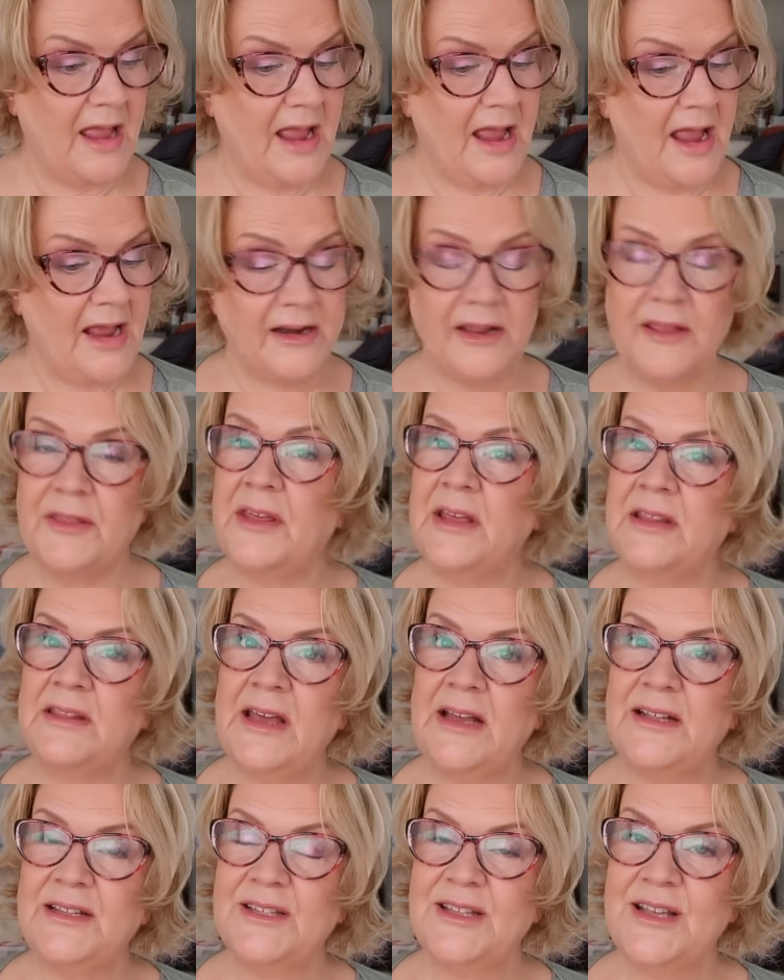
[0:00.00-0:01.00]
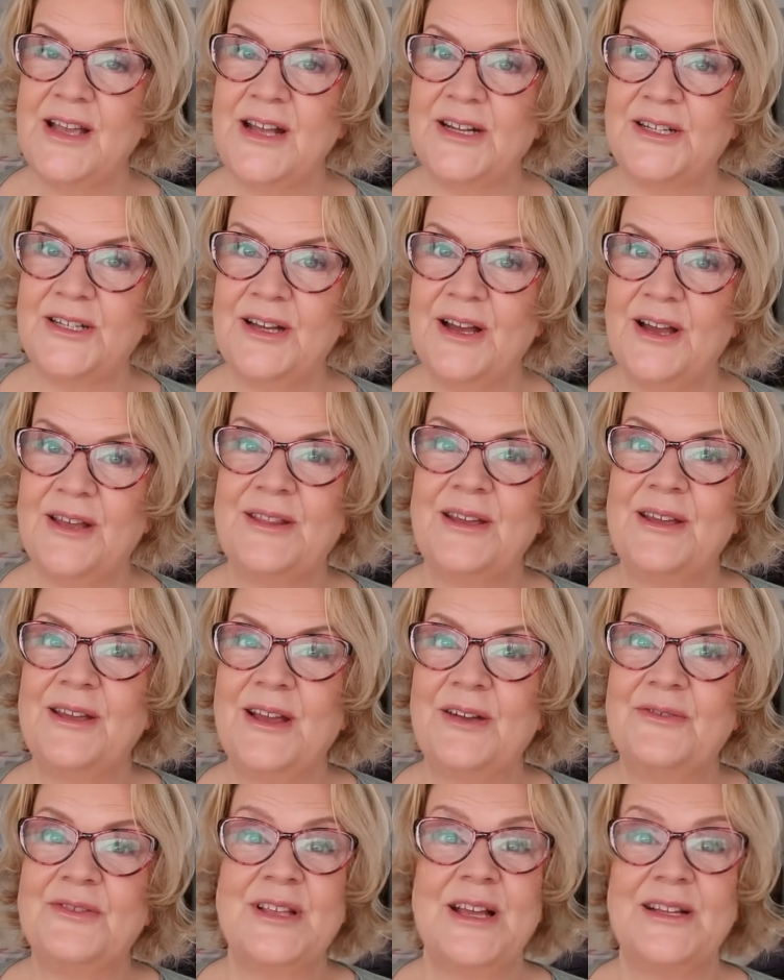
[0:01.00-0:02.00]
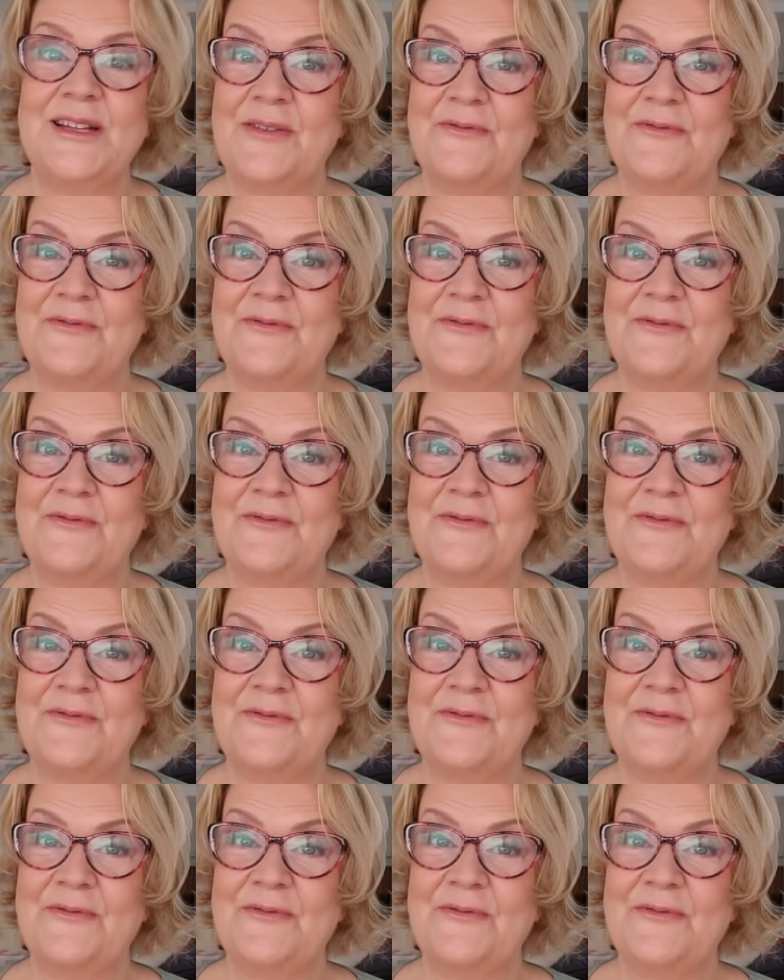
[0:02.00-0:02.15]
And I think that's it. I think I've said